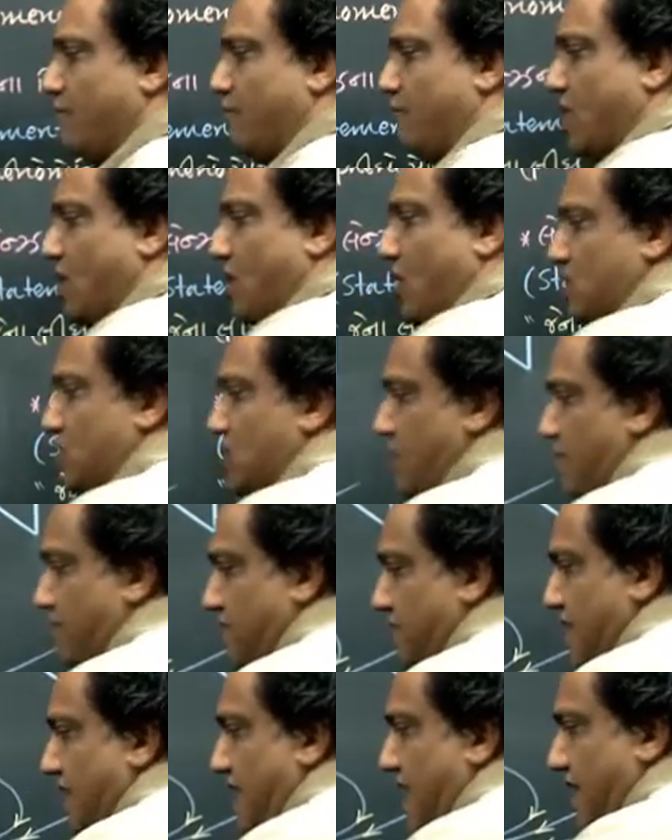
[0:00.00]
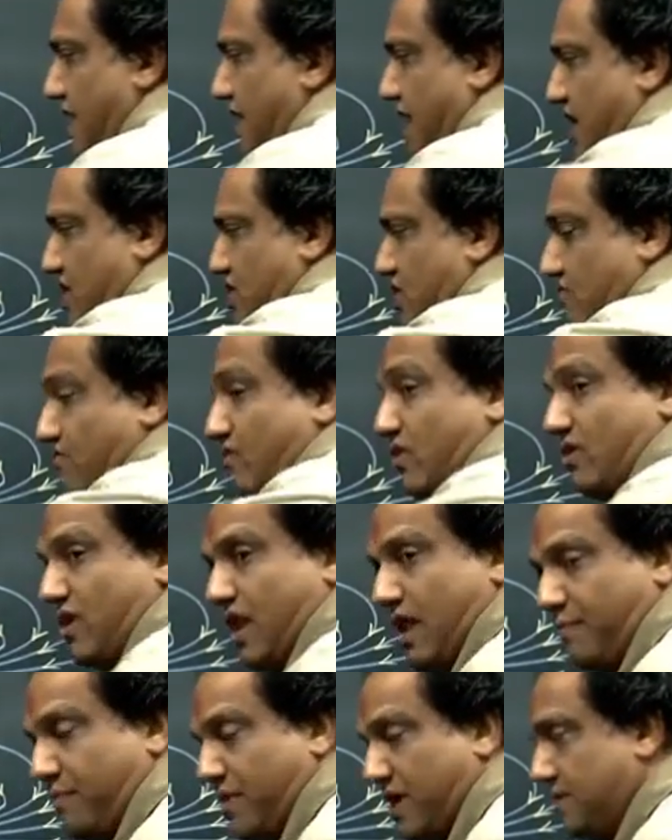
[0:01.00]
Because of that attraction, what will
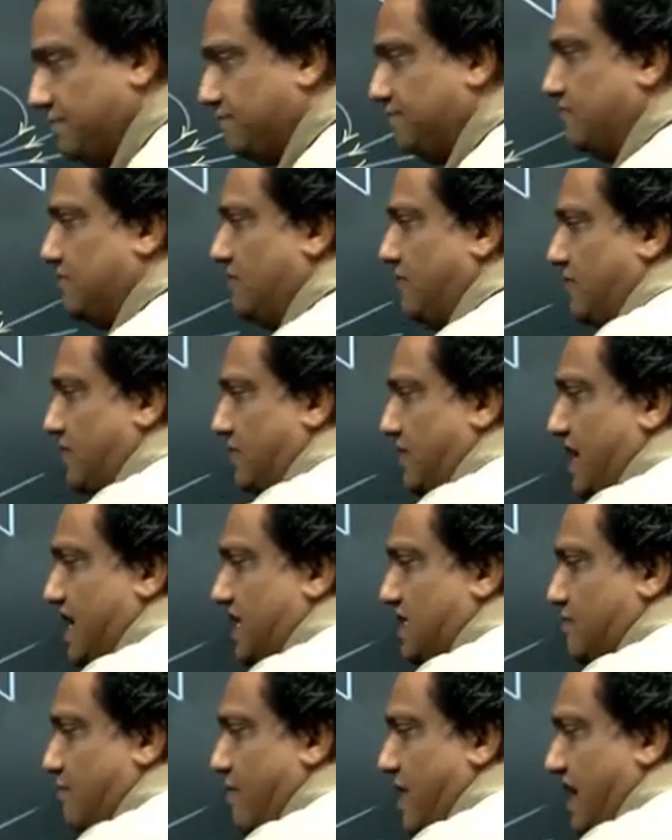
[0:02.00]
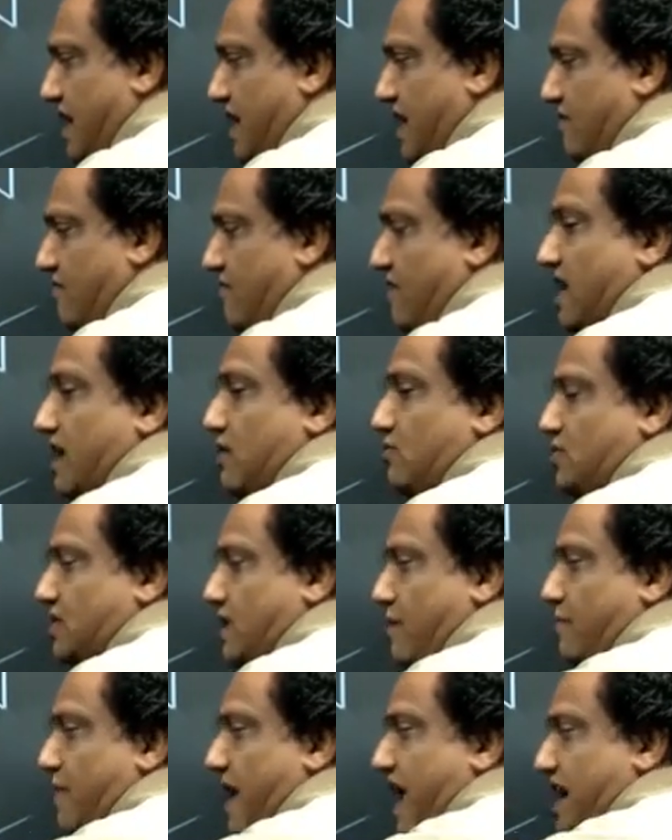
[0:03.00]
happen? This magnet will have some